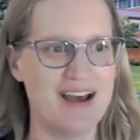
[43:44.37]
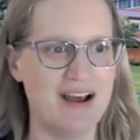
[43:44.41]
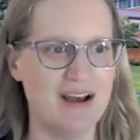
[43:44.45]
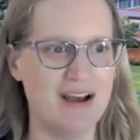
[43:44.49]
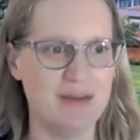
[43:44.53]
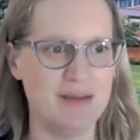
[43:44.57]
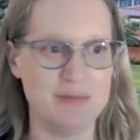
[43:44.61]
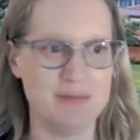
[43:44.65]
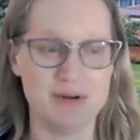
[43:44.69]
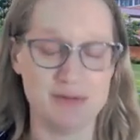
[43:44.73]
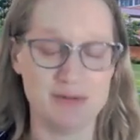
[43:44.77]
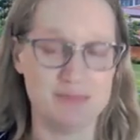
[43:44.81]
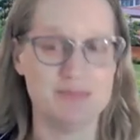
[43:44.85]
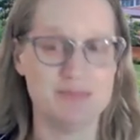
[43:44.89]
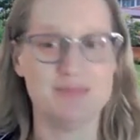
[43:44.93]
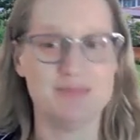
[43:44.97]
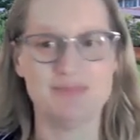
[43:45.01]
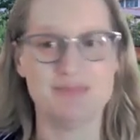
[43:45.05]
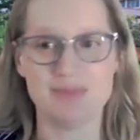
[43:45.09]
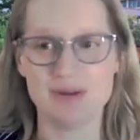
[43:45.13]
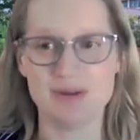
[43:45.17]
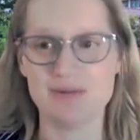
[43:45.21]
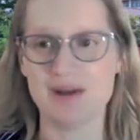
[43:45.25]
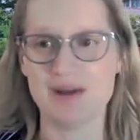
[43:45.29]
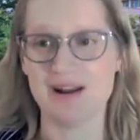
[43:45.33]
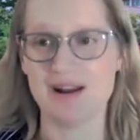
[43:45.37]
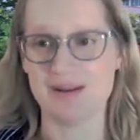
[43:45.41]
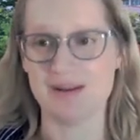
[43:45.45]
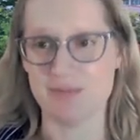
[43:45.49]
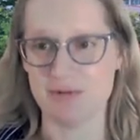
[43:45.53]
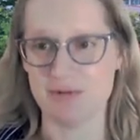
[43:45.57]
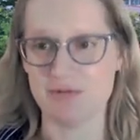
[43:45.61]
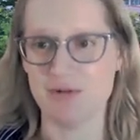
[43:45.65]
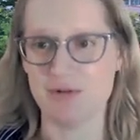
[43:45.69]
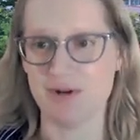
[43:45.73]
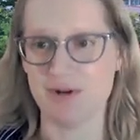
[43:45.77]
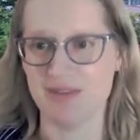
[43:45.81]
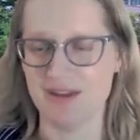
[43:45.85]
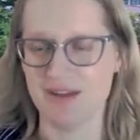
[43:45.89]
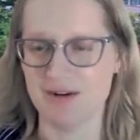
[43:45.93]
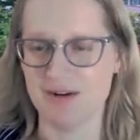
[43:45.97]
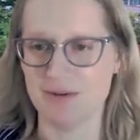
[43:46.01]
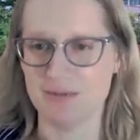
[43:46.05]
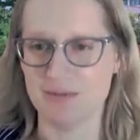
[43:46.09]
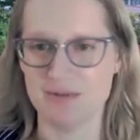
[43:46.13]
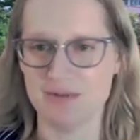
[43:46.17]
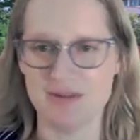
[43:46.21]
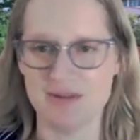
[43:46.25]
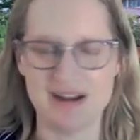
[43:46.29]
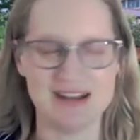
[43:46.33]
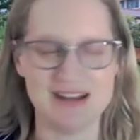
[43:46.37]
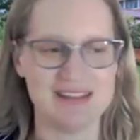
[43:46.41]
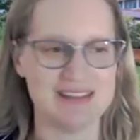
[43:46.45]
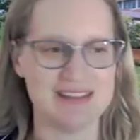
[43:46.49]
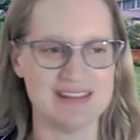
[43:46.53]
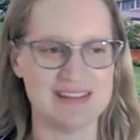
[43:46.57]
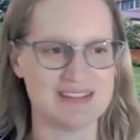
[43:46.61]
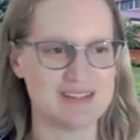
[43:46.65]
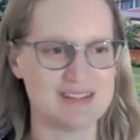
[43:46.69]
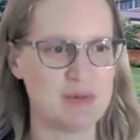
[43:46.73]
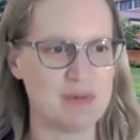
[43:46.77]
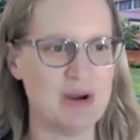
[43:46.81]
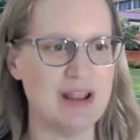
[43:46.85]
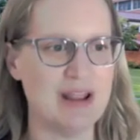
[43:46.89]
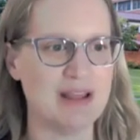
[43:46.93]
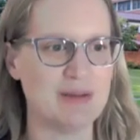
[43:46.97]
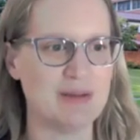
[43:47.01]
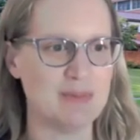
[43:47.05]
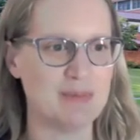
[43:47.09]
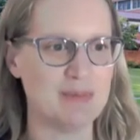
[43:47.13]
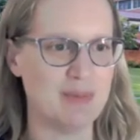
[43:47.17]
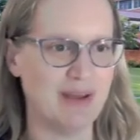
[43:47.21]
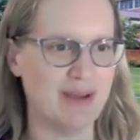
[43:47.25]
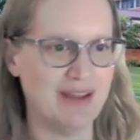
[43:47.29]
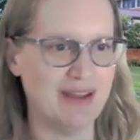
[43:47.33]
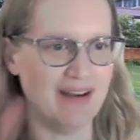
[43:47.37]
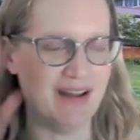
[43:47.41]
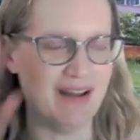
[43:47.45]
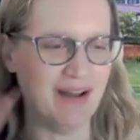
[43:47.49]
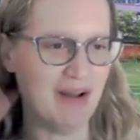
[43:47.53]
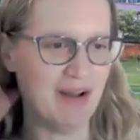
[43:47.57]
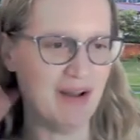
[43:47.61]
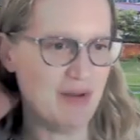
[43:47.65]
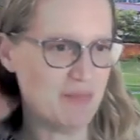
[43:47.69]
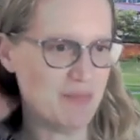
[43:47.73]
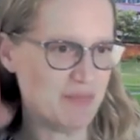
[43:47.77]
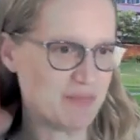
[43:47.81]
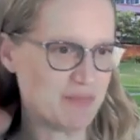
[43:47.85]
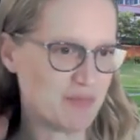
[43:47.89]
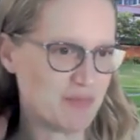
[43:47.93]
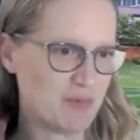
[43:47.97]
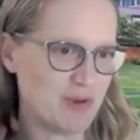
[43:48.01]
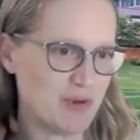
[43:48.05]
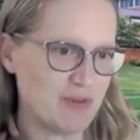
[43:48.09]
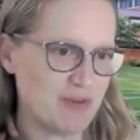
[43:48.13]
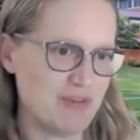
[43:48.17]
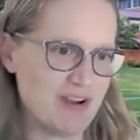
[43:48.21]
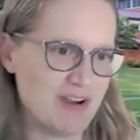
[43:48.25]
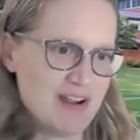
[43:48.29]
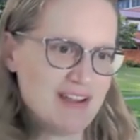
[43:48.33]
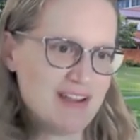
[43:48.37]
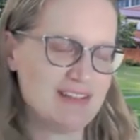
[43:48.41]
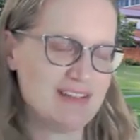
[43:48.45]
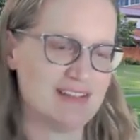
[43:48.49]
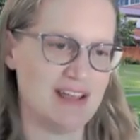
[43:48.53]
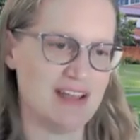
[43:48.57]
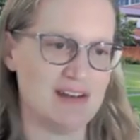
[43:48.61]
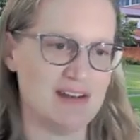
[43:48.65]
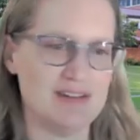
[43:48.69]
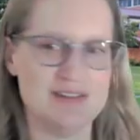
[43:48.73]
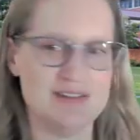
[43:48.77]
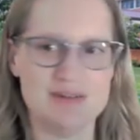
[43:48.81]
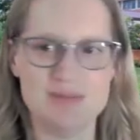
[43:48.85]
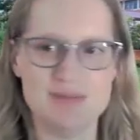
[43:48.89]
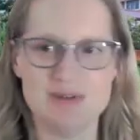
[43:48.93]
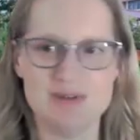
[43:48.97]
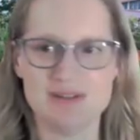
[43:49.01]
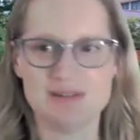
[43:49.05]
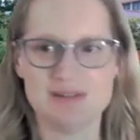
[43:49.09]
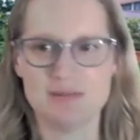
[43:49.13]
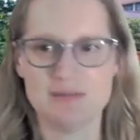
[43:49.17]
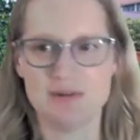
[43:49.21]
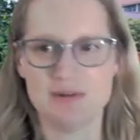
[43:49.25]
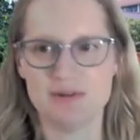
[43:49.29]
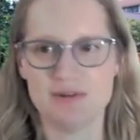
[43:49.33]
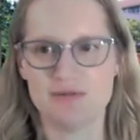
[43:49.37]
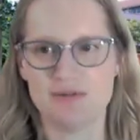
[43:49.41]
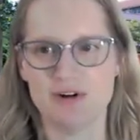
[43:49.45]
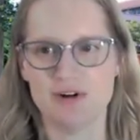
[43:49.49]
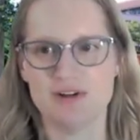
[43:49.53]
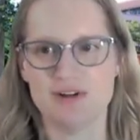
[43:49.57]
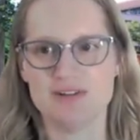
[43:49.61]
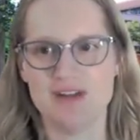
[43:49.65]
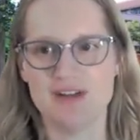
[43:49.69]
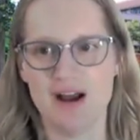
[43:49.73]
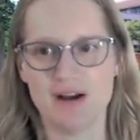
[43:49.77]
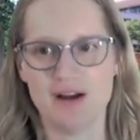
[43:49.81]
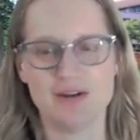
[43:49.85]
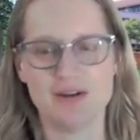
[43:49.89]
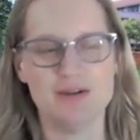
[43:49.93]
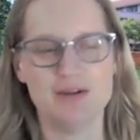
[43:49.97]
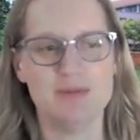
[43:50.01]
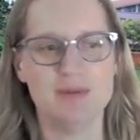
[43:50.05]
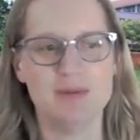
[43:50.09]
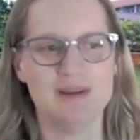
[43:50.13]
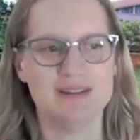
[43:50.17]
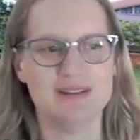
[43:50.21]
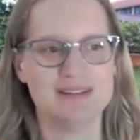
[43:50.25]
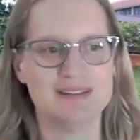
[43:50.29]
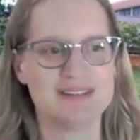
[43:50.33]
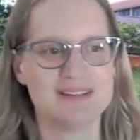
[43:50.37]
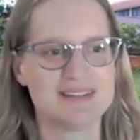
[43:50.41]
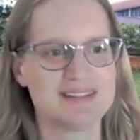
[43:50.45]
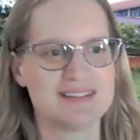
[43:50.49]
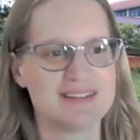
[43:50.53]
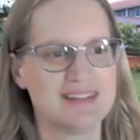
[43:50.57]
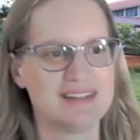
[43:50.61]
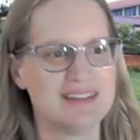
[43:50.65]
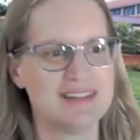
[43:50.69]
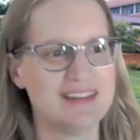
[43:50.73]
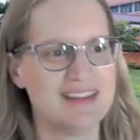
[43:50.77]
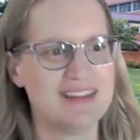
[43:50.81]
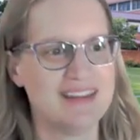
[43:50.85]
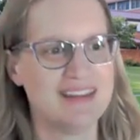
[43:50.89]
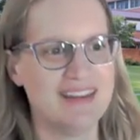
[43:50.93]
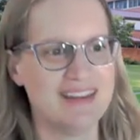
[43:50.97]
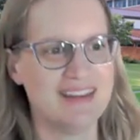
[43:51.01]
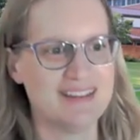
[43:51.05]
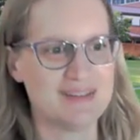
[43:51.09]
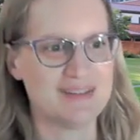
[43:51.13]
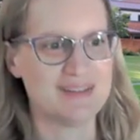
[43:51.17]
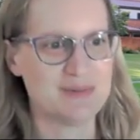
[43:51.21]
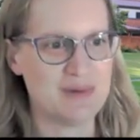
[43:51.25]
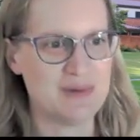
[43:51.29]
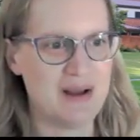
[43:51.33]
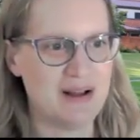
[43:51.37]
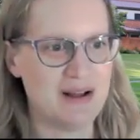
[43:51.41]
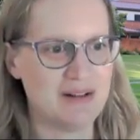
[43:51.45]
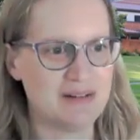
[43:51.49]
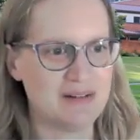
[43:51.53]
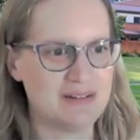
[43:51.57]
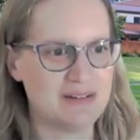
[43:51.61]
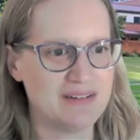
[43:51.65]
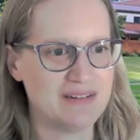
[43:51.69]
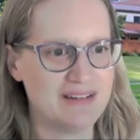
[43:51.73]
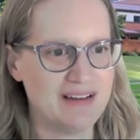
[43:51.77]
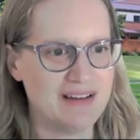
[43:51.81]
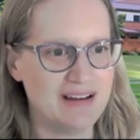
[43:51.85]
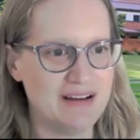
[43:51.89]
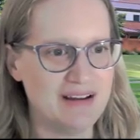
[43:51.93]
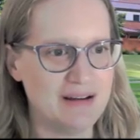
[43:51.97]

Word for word: It'll be ready before then, it'll be ready this spring, but we're very excited to be some of the first occupants as well.